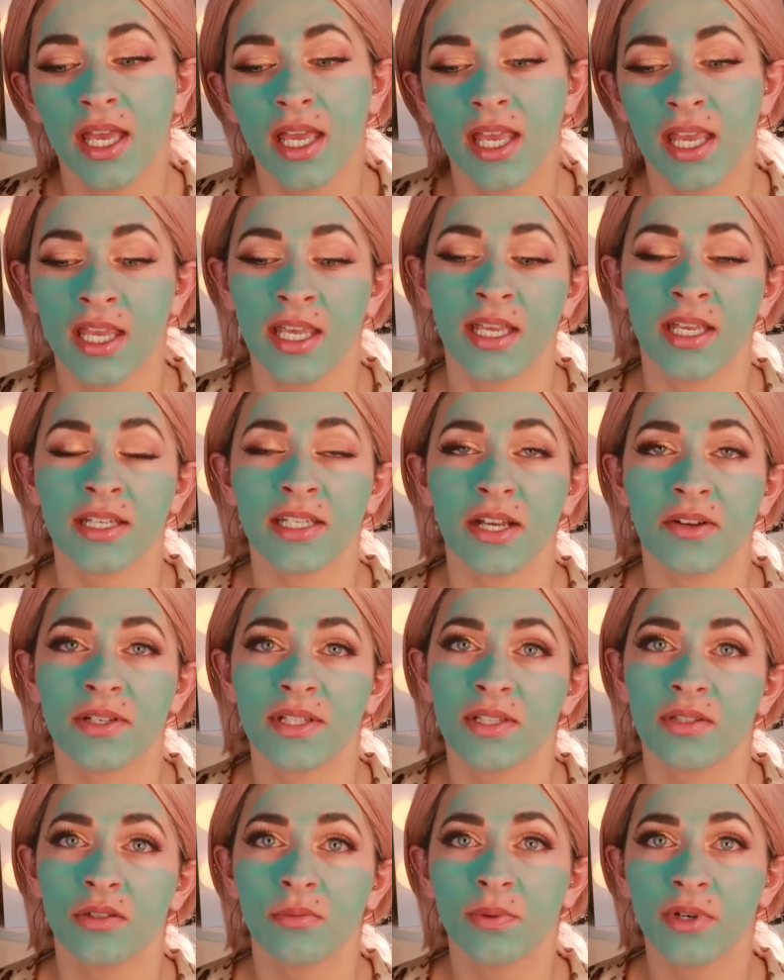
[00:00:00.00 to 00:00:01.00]
and I
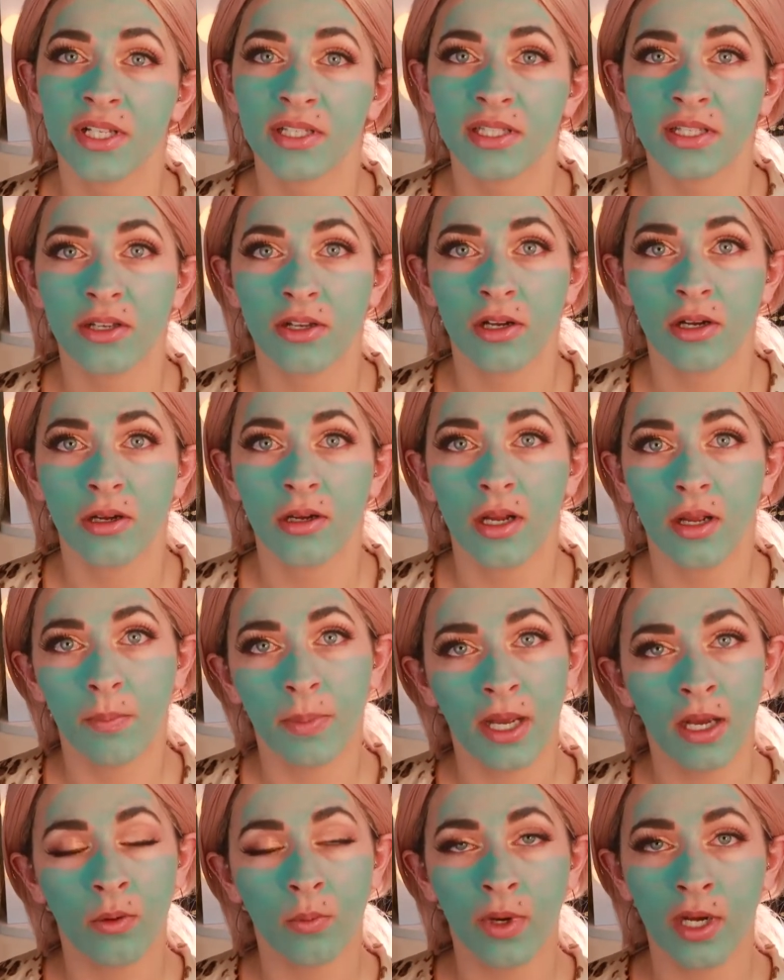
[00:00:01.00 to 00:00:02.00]
was super insecure
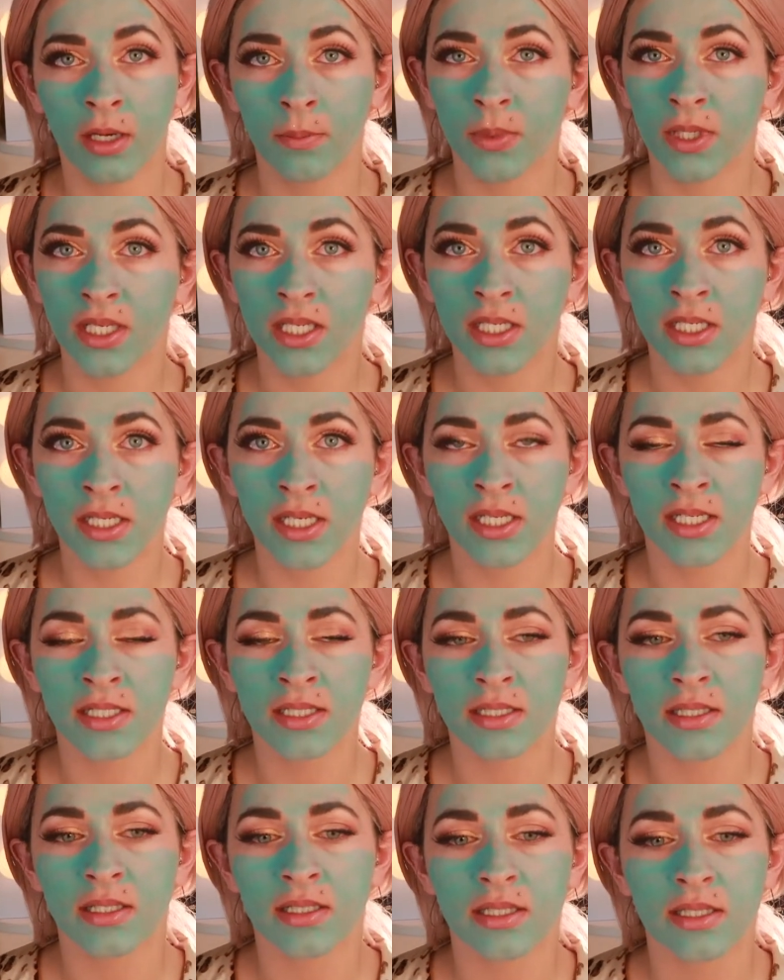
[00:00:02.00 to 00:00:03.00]
about wearing
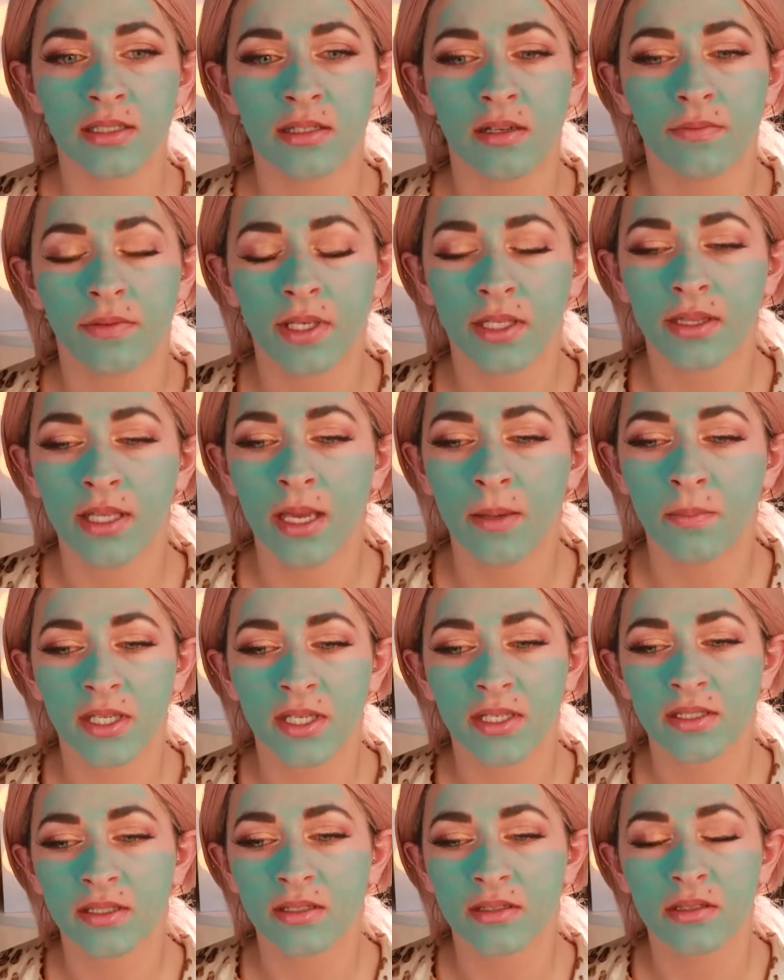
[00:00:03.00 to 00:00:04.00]
bikinis and stuff like
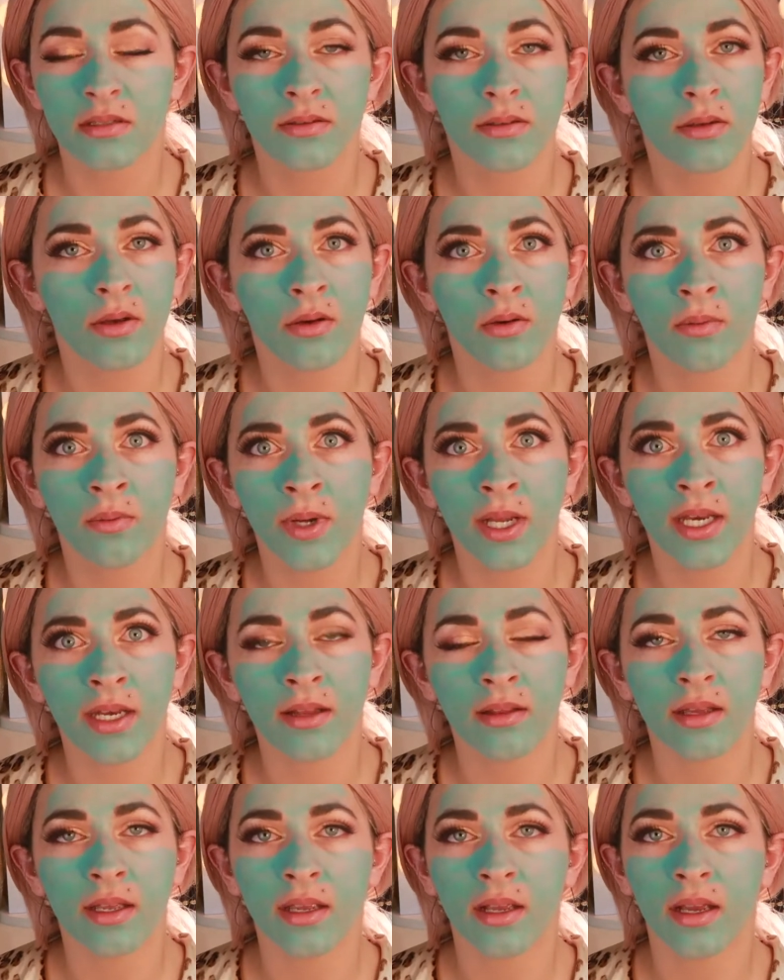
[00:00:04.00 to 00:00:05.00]
because there's no way
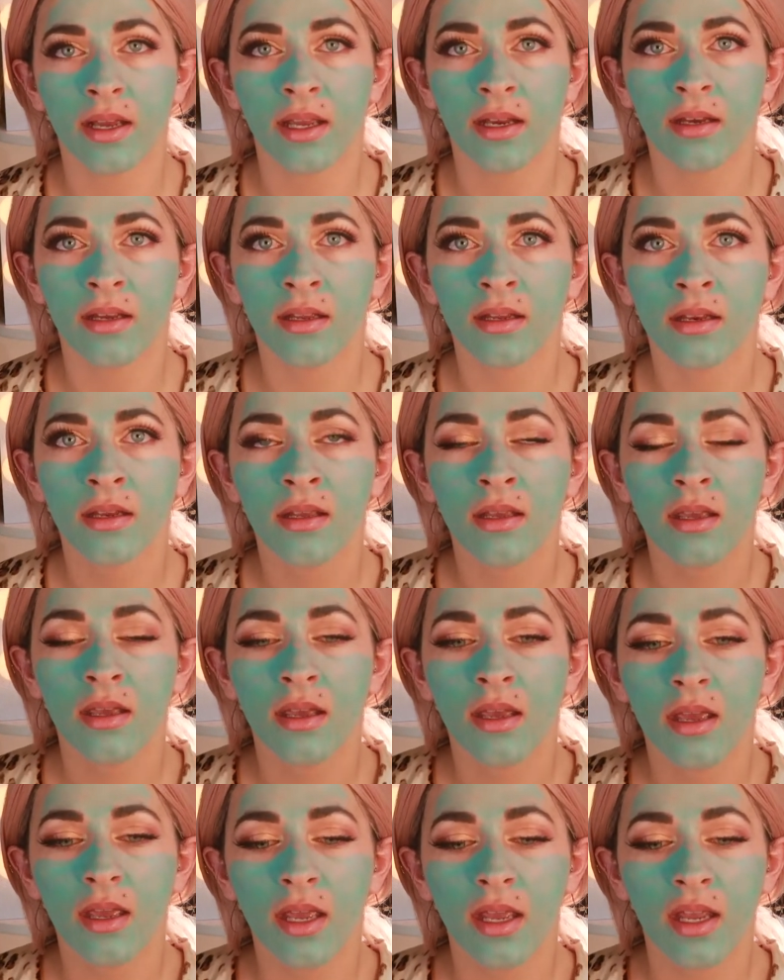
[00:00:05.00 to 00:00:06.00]
to like hide it,
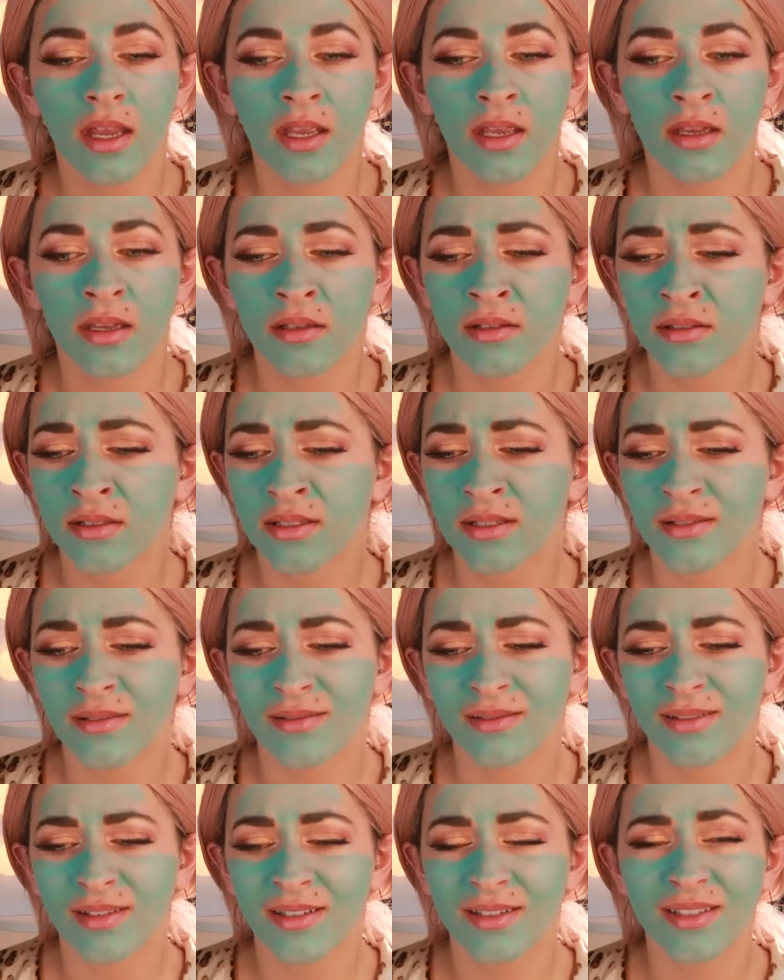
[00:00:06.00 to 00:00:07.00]
and
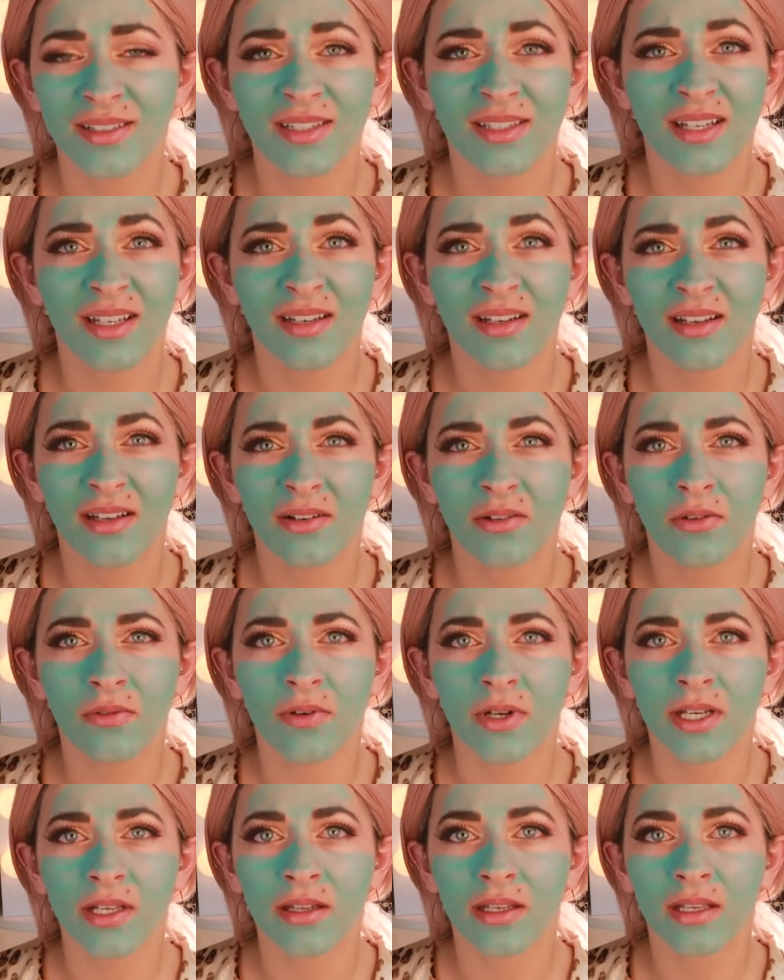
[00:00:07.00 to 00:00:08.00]
I just kind of got
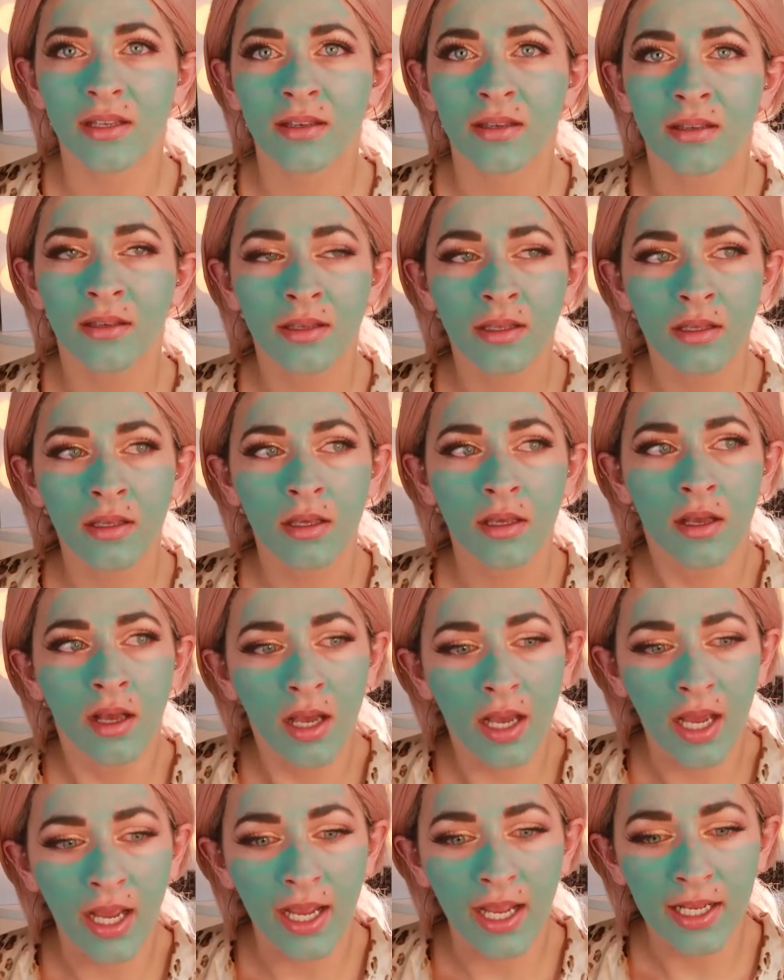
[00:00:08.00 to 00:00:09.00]
over it. Like,
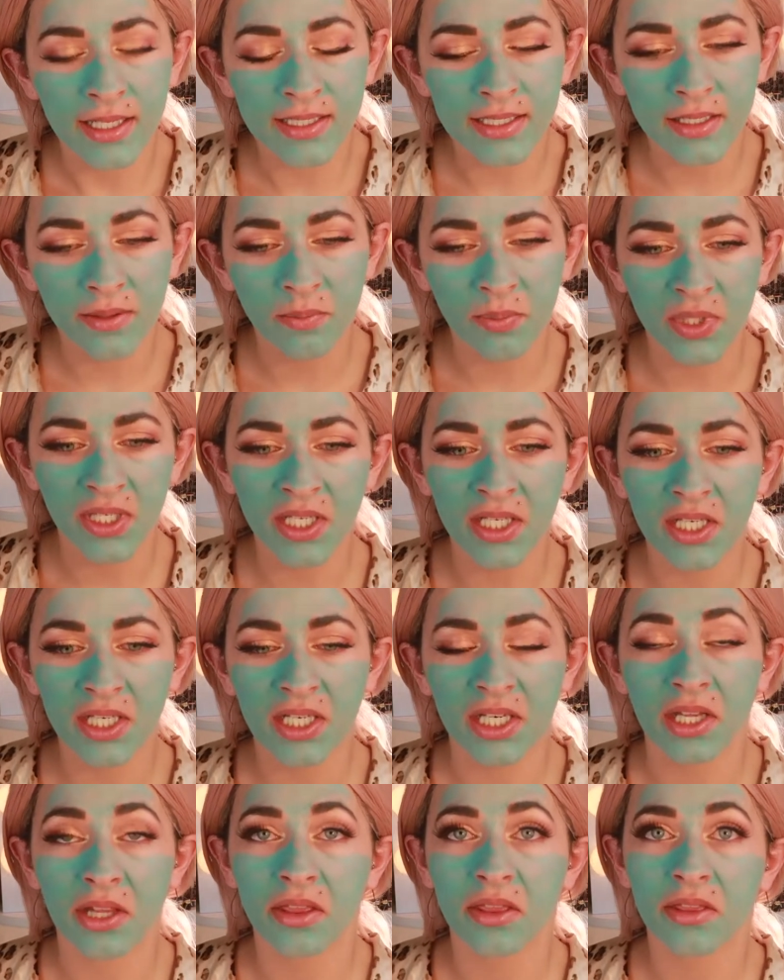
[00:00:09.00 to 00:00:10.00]
I had to compete
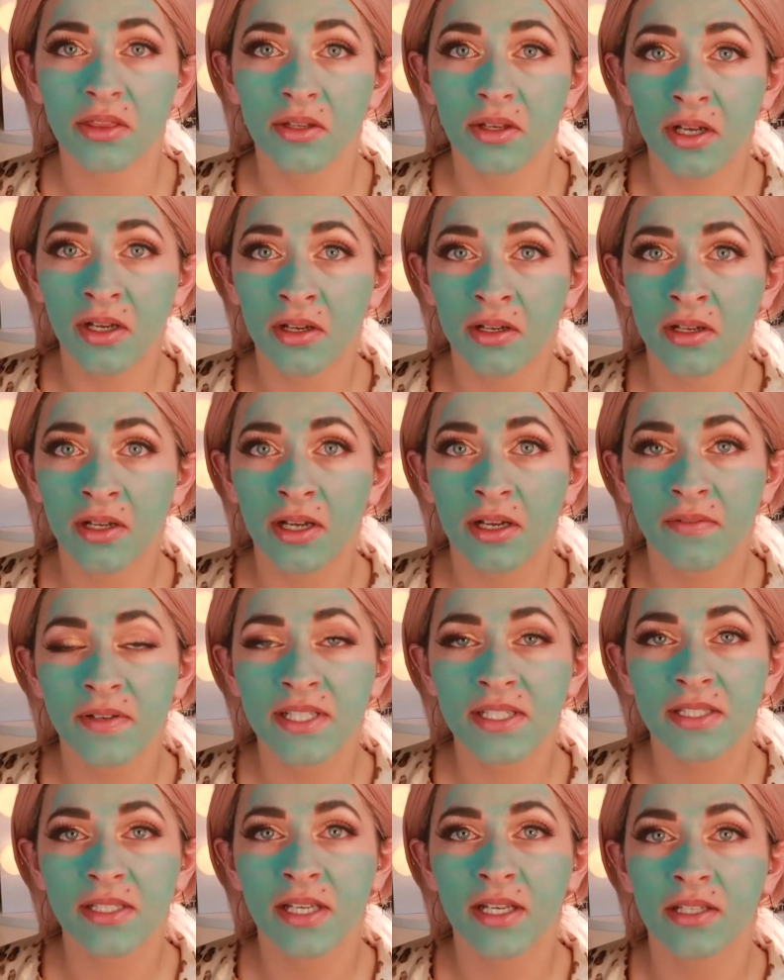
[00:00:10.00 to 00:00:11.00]
in a thong,
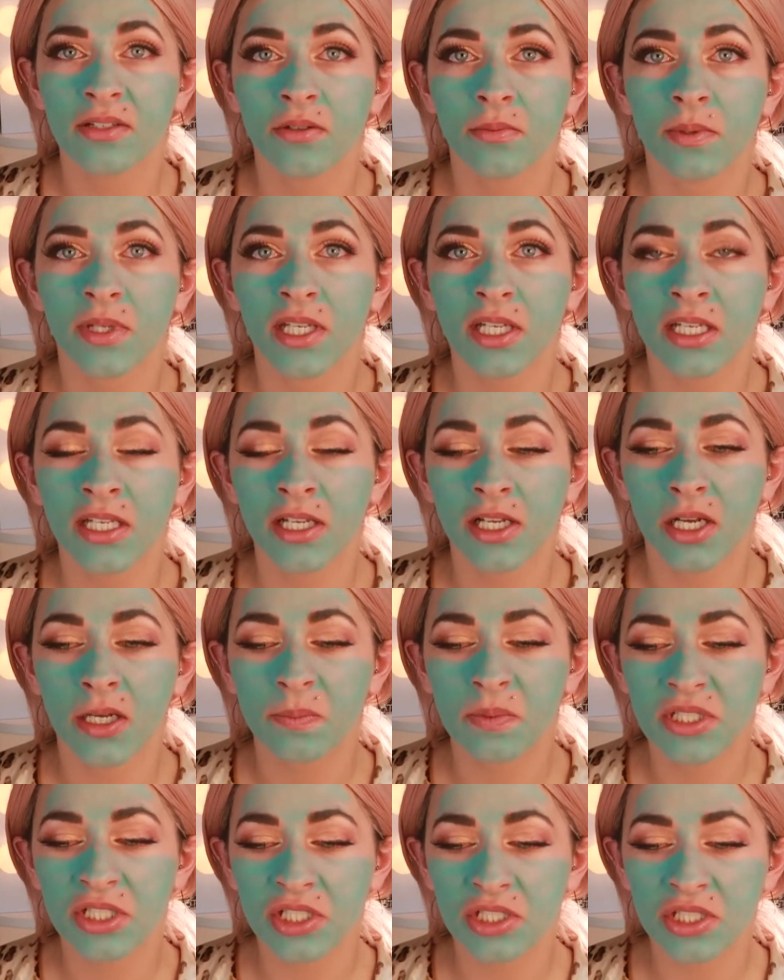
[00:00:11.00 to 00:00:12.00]
obviously. I do bikini
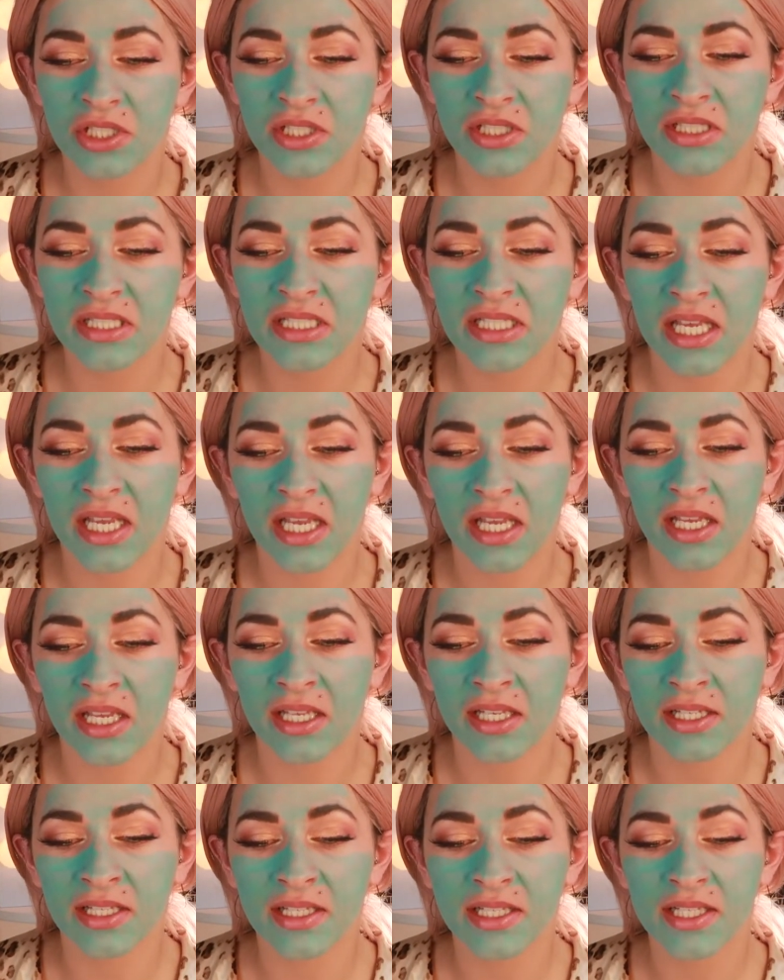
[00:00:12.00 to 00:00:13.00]
competitions
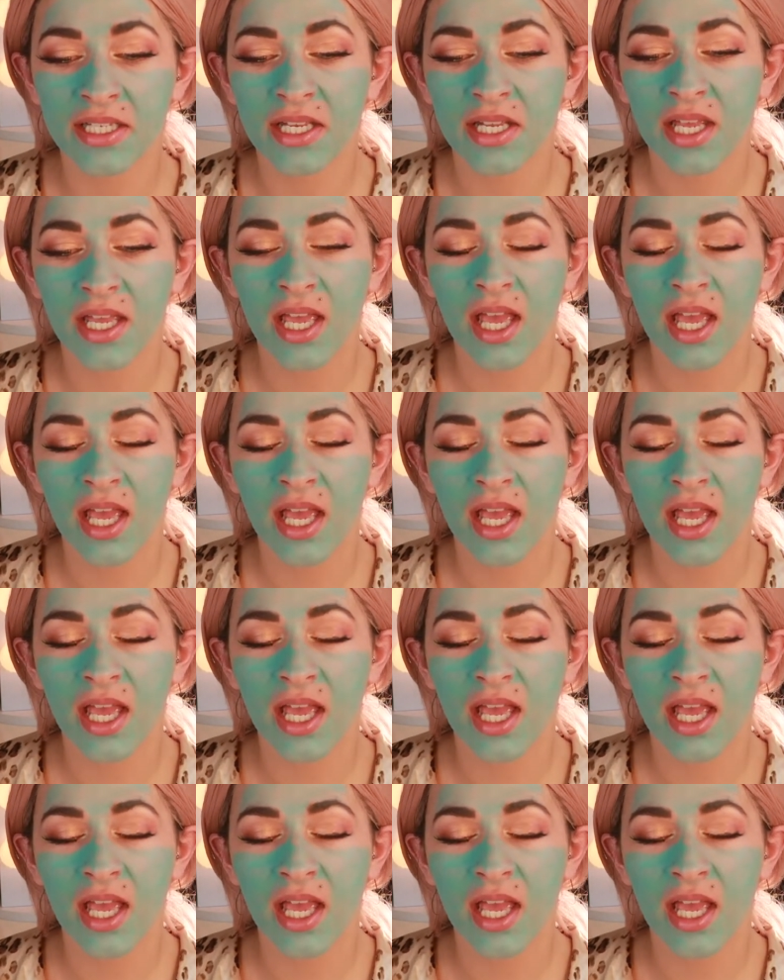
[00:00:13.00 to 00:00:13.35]
and